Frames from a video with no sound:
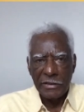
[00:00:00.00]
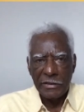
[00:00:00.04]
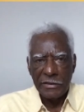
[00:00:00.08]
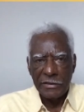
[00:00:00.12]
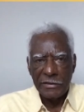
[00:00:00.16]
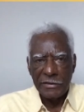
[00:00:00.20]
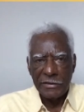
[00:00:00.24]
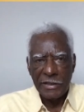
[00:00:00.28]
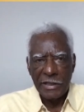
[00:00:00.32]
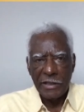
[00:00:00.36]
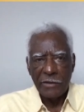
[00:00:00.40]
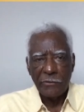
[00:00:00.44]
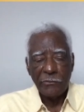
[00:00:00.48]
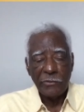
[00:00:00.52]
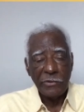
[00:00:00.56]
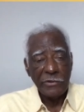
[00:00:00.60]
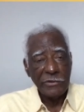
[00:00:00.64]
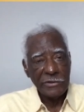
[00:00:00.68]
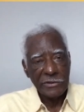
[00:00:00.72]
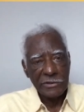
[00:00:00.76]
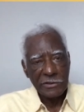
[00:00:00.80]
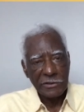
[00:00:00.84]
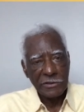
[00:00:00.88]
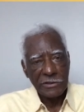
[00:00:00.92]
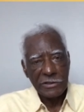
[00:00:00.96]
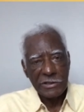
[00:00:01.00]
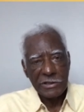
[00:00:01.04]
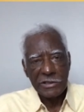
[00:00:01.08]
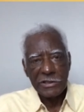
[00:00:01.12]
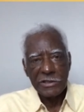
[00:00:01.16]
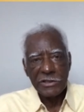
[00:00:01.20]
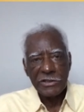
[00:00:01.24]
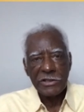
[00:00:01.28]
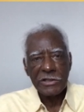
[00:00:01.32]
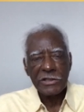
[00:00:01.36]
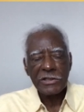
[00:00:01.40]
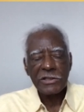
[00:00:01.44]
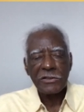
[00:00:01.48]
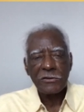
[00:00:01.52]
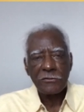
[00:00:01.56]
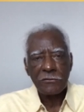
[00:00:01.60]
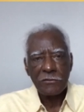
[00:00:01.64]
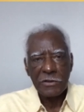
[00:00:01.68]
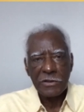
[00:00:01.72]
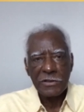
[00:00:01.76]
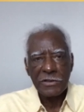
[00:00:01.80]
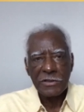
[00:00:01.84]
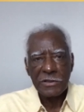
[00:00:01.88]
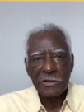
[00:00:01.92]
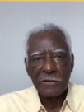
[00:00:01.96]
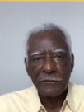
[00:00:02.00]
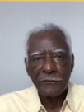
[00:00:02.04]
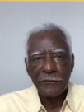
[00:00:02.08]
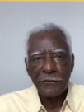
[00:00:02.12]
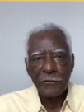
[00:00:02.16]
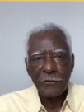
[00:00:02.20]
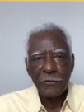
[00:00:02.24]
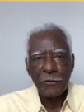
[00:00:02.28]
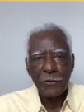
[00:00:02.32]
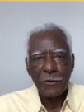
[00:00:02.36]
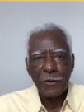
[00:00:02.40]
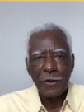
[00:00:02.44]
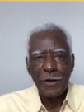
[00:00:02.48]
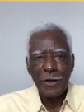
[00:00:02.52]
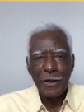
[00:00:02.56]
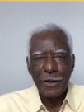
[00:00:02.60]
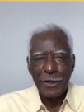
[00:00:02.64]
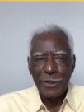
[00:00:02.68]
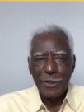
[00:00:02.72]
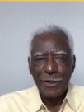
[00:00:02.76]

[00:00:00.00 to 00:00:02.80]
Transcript: then we just need to just trust Him for